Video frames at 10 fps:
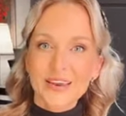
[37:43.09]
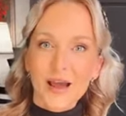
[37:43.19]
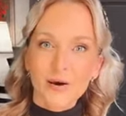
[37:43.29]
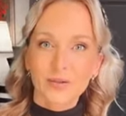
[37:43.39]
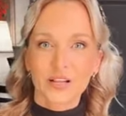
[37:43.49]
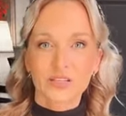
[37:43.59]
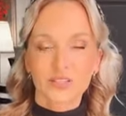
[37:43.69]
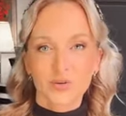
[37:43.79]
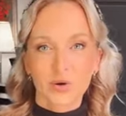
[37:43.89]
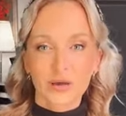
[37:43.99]
Now
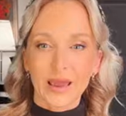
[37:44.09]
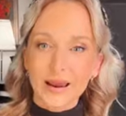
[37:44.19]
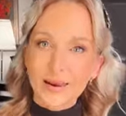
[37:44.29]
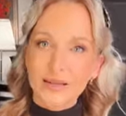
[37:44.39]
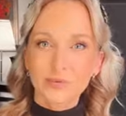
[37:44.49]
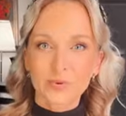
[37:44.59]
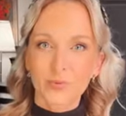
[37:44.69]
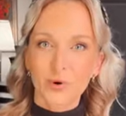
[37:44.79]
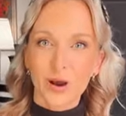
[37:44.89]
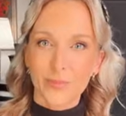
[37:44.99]
let's talk a little
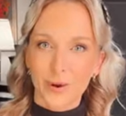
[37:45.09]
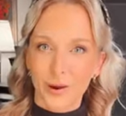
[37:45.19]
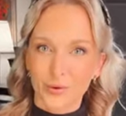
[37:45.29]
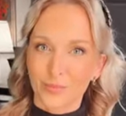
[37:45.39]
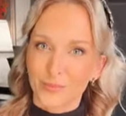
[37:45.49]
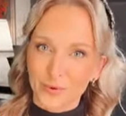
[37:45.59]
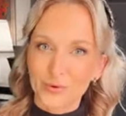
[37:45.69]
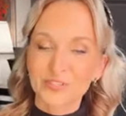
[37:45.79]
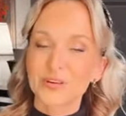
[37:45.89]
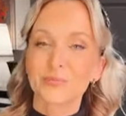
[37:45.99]
bit more about
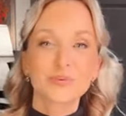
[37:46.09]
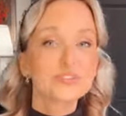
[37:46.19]
beauty.